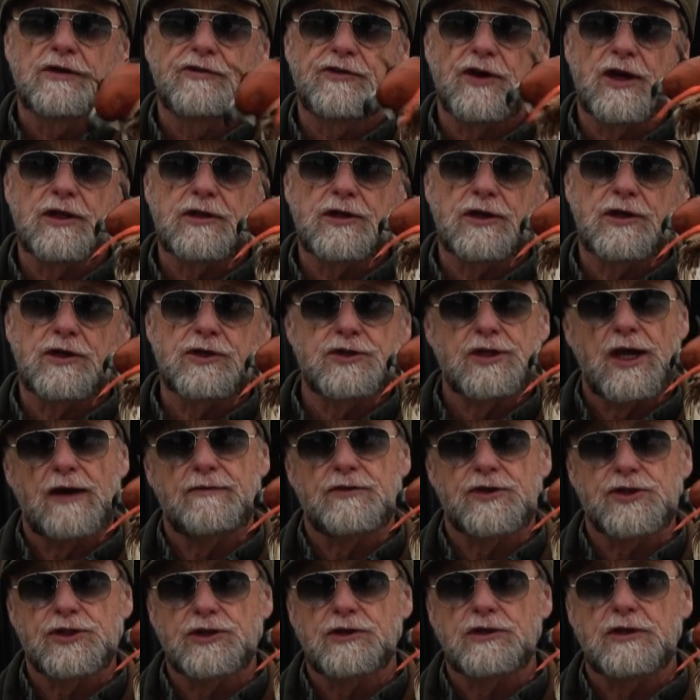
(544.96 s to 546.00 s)
Falconers
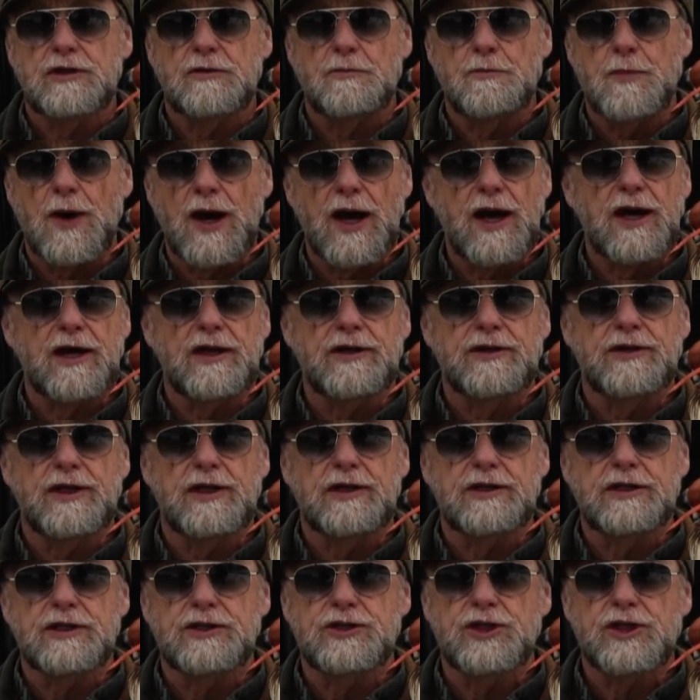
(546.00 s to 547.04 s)
have a certain bond
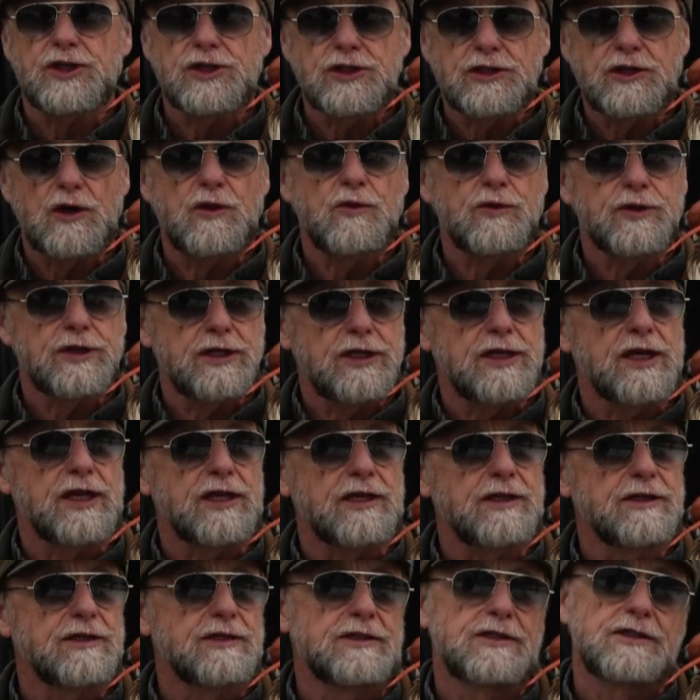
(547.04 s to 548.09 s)
that you just don't
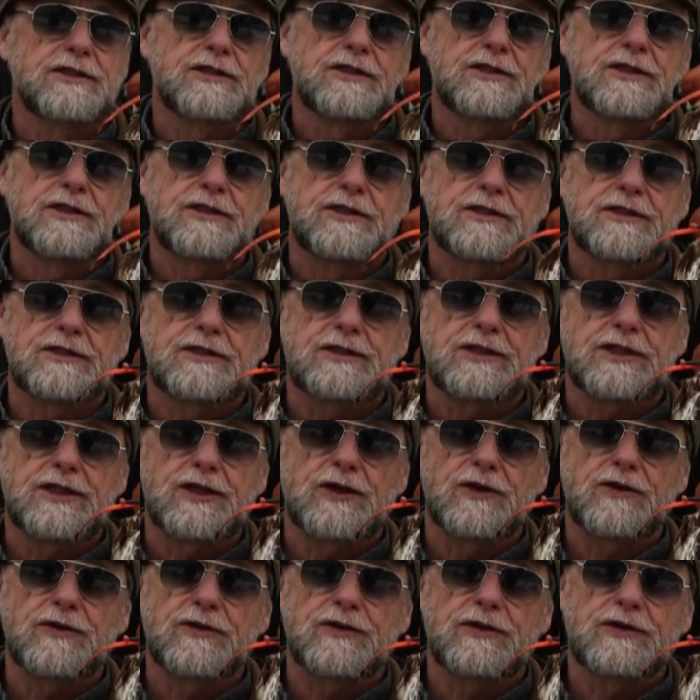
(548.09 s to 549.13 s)
get,
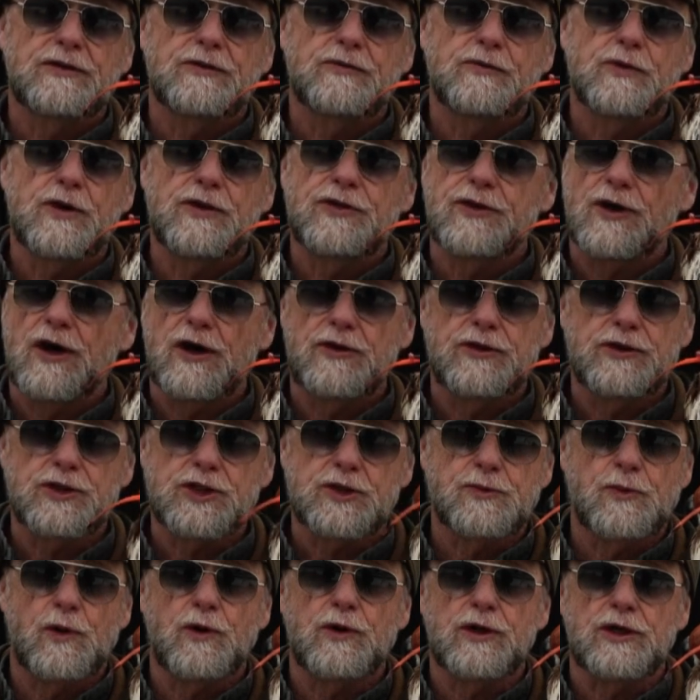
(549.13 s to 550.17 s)
with other
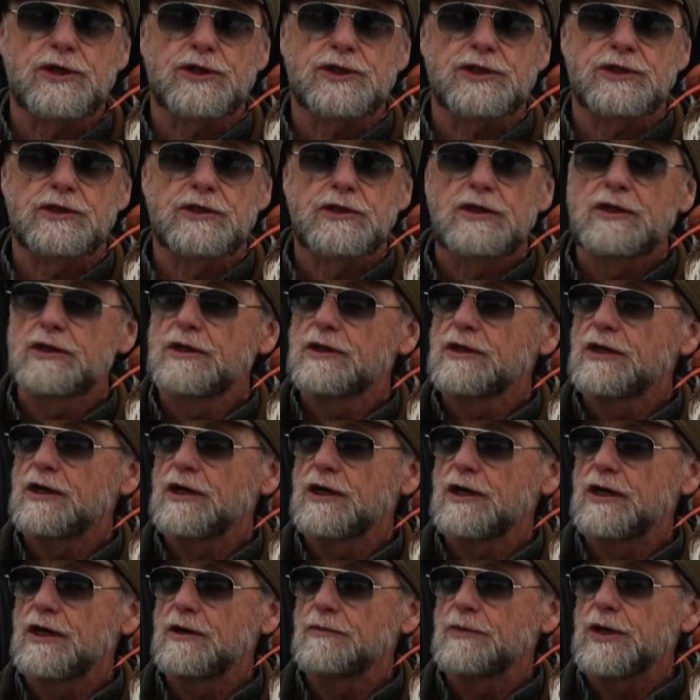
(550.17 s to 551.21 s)
sports.
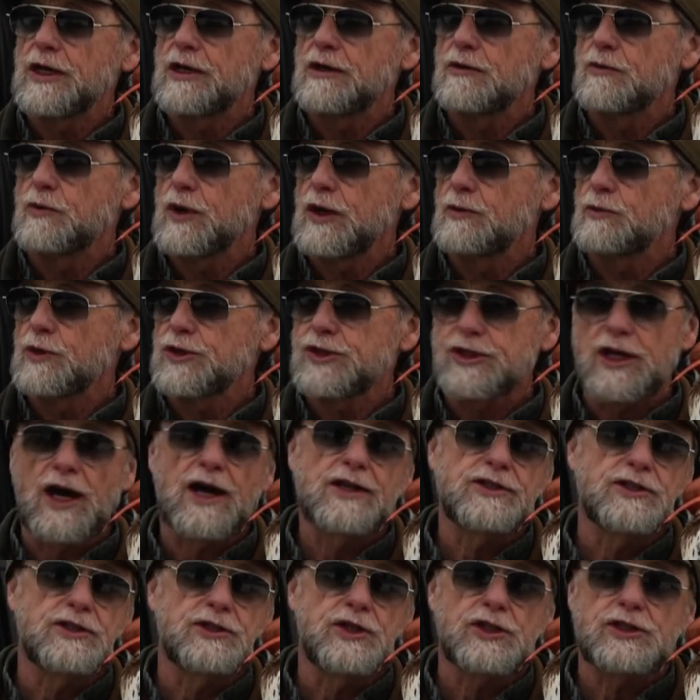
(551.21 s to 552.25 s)
In
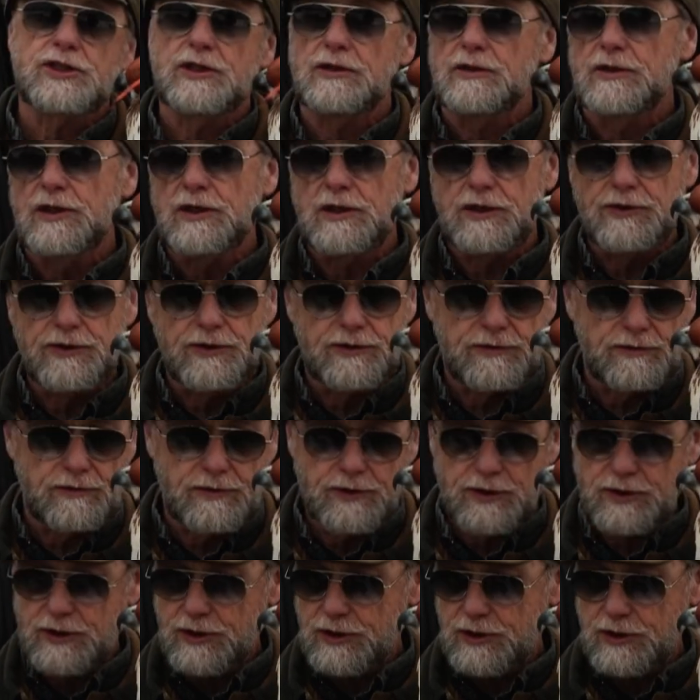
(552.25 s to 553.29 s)
Wisconsin, just a little
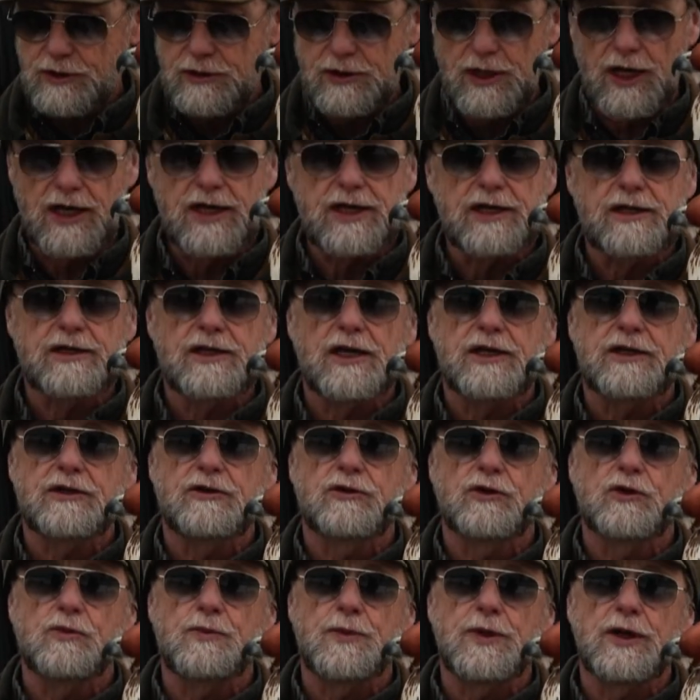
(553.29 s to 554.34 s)

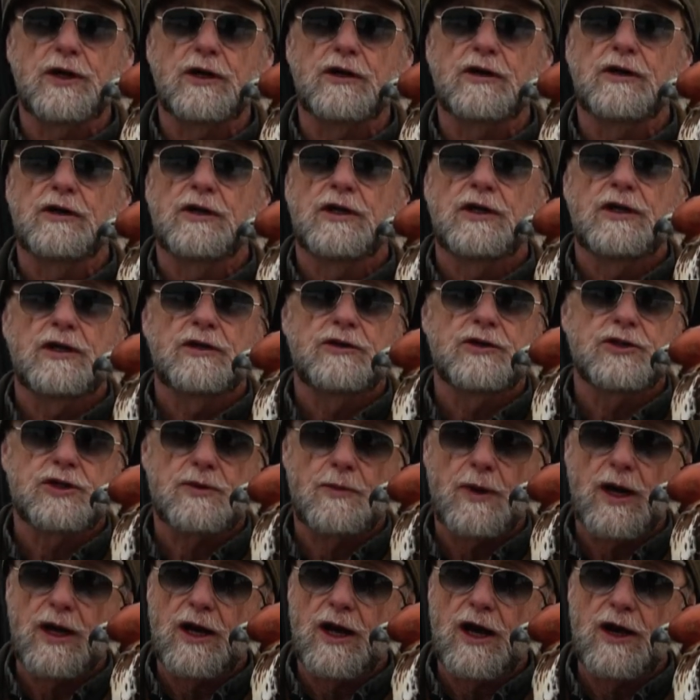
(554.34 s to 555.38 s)
tight-knit group here,
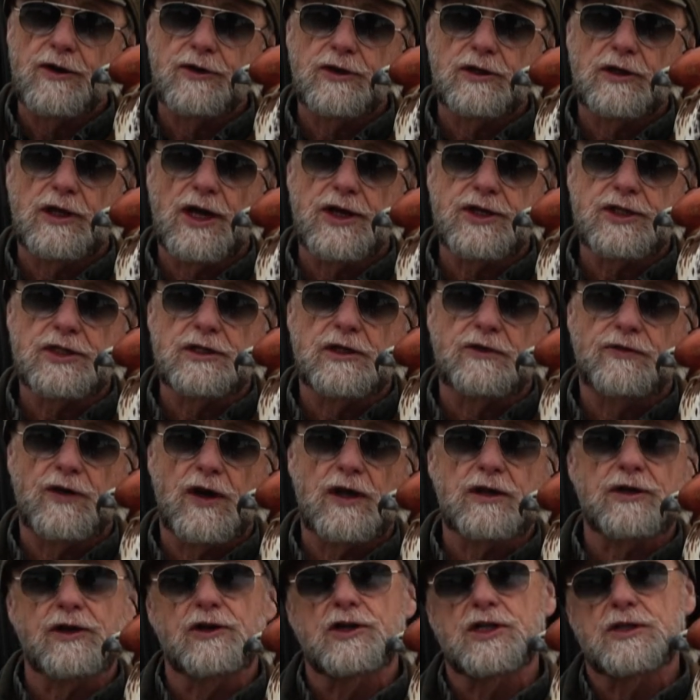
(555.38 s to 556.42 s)
there's about 100 licensed
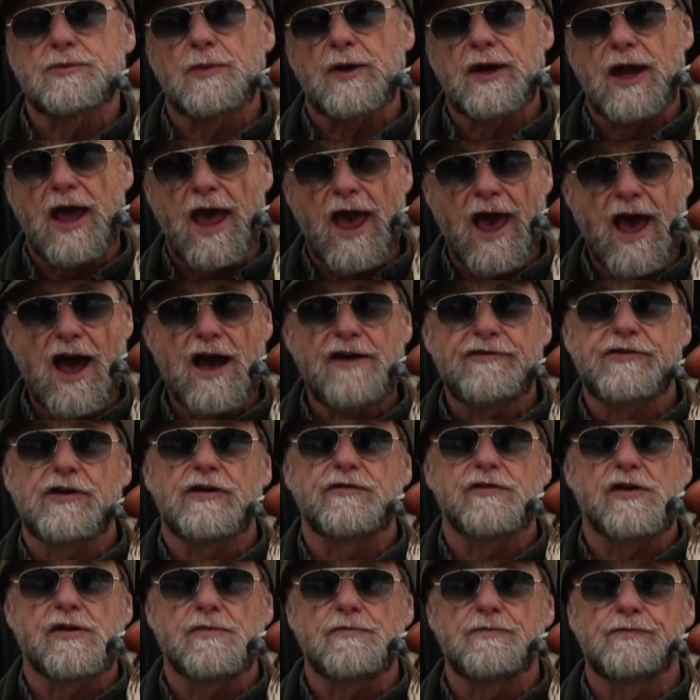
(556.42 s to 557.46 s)
falconers, but half
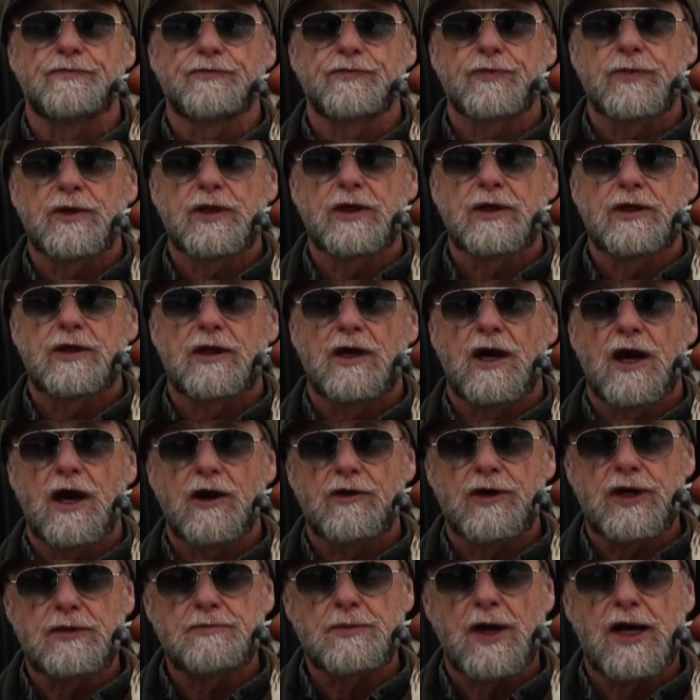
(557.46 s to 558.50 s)
of them
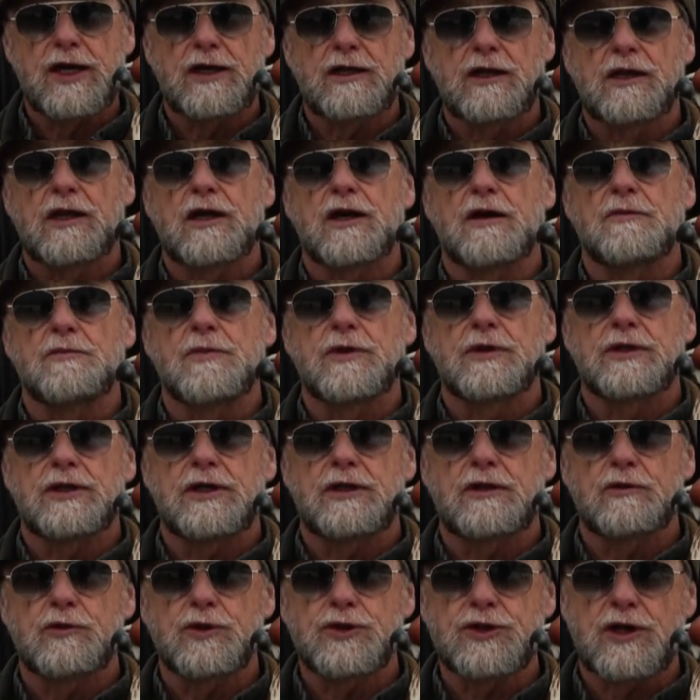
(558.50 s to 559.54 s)
are in my club
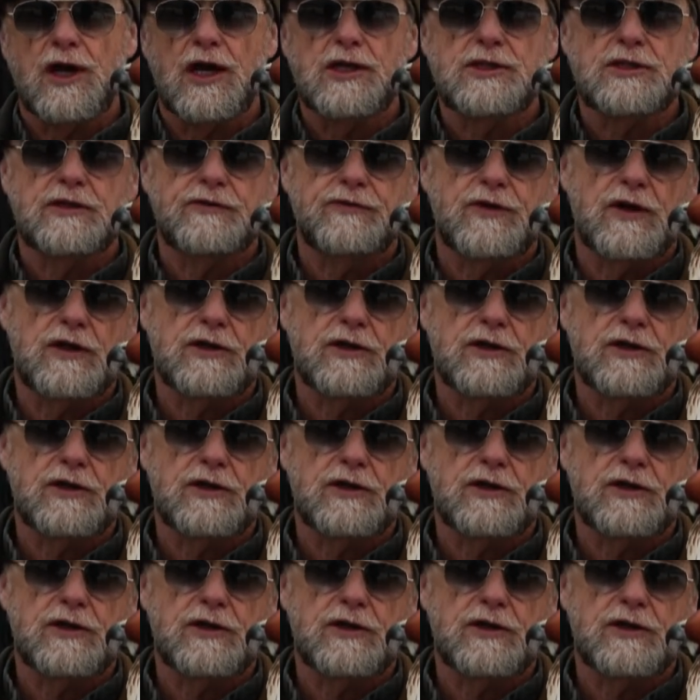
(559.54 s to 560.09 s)
in the Wisconsin